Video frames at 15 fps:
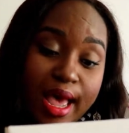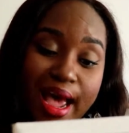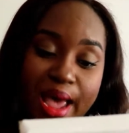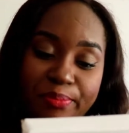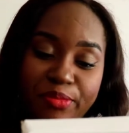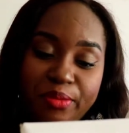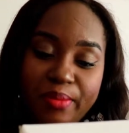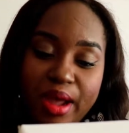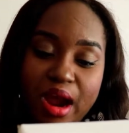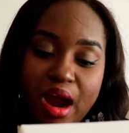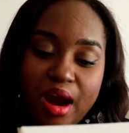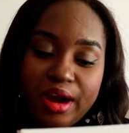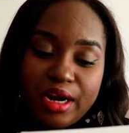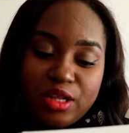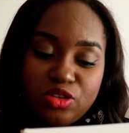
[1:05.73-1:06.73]
I put my
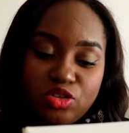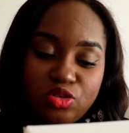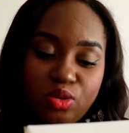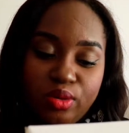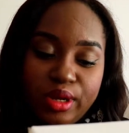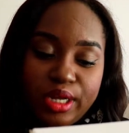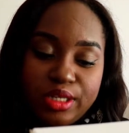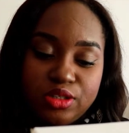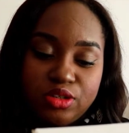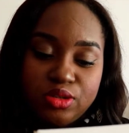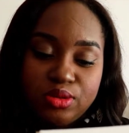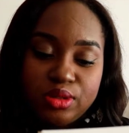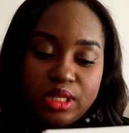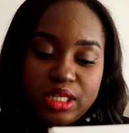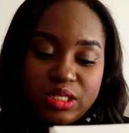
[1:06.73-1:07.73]
heart and soul
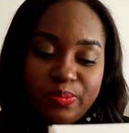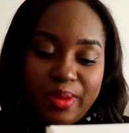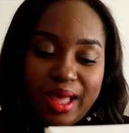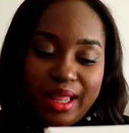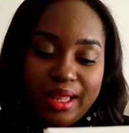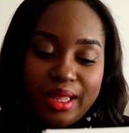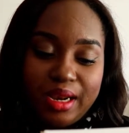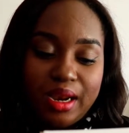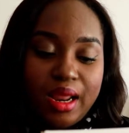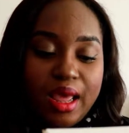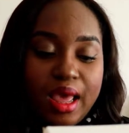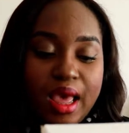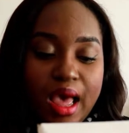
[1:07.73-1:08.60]
into this palette.